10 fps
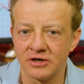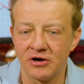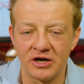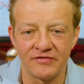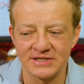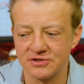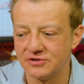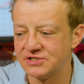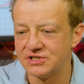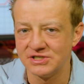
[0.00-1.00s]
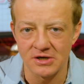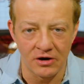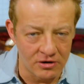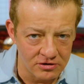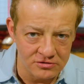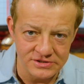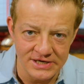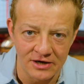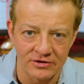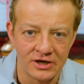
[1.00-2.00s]
Cardiovascular disease all goes
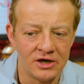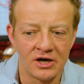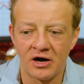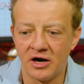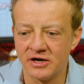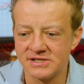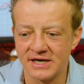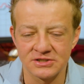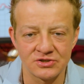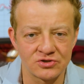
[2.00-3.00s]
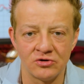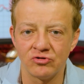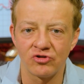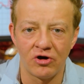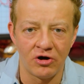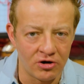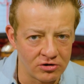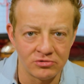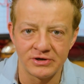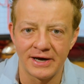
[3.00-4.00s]
down. Heart attacks and strokes
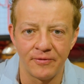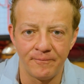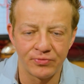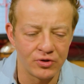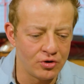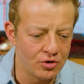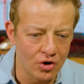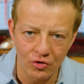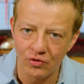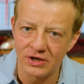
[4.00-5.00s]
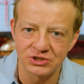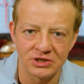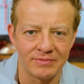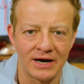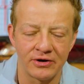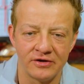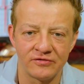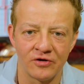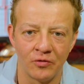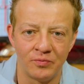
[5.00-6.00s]
all go down. No question about it.
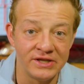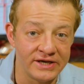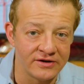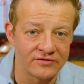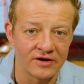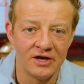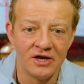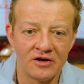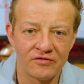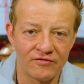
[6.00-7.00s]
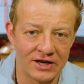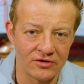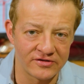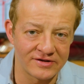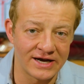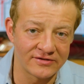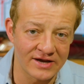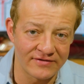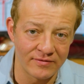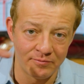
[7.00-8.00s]
So please follow the science.
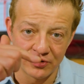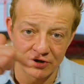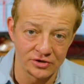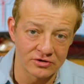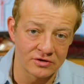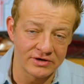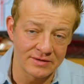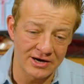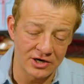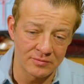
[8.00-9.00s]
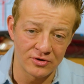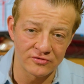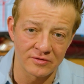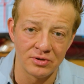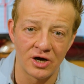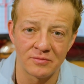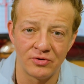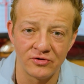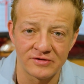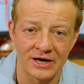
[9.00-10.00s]
I have a book you can read about, and I'll post a blog
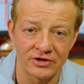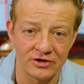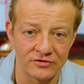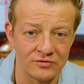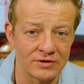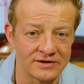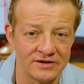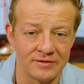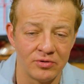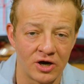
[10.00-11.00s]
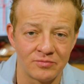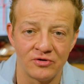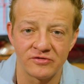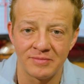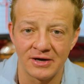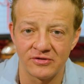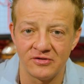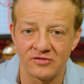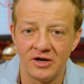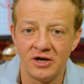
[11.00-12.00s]
post down here too. I did a blog post about
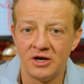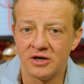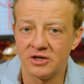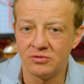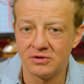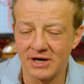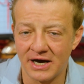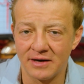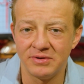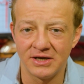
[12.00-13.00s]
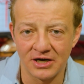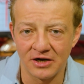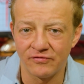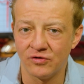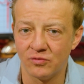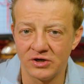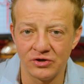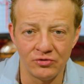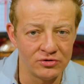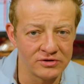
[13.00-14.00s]
this. You got to be careful
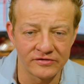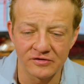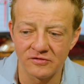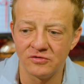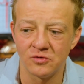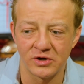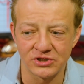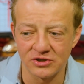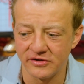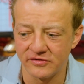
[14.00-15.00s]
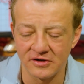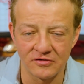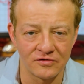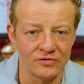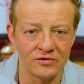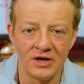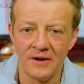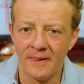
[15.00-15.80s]
what who you listen to and what you're listening to.